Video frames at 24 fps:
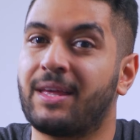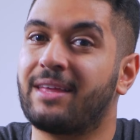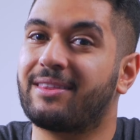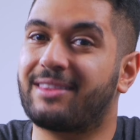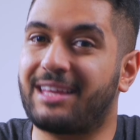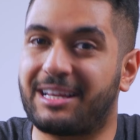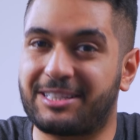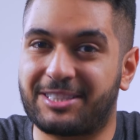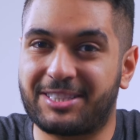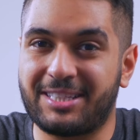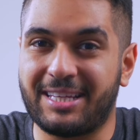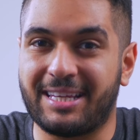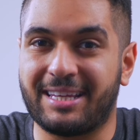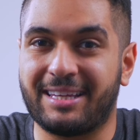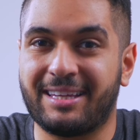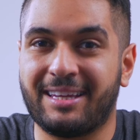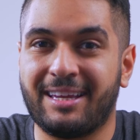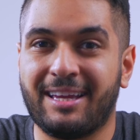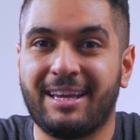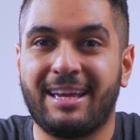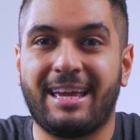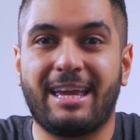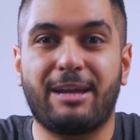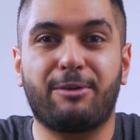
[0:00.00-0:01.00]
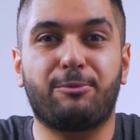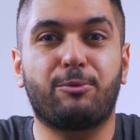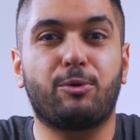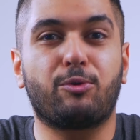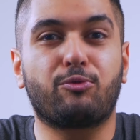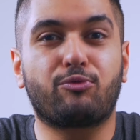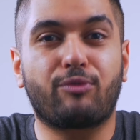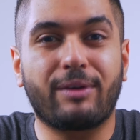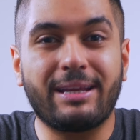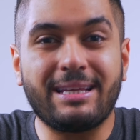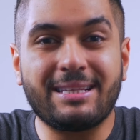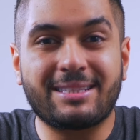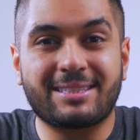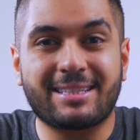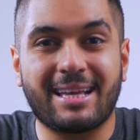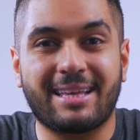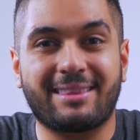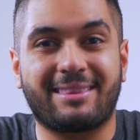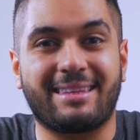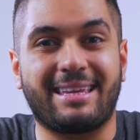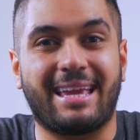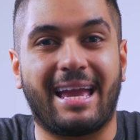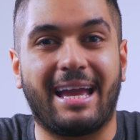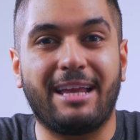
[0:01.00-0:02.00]
That's it. It will
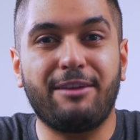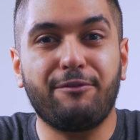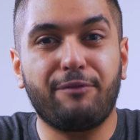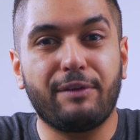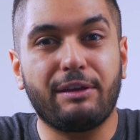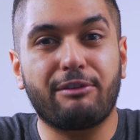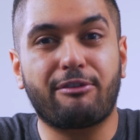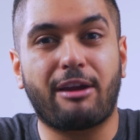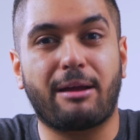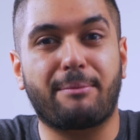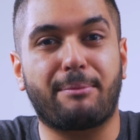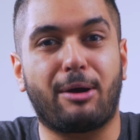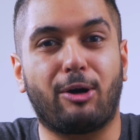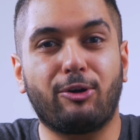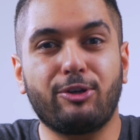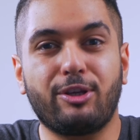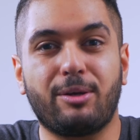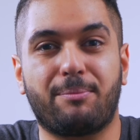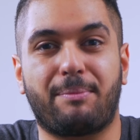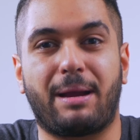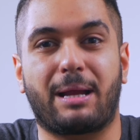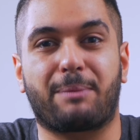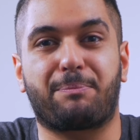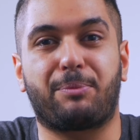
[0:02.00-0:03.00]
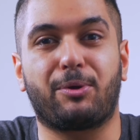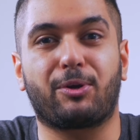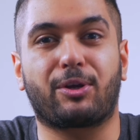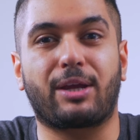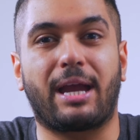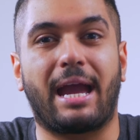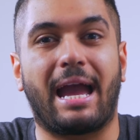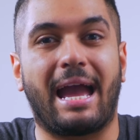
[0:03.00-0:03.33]
reset the NVRAM on your MacBook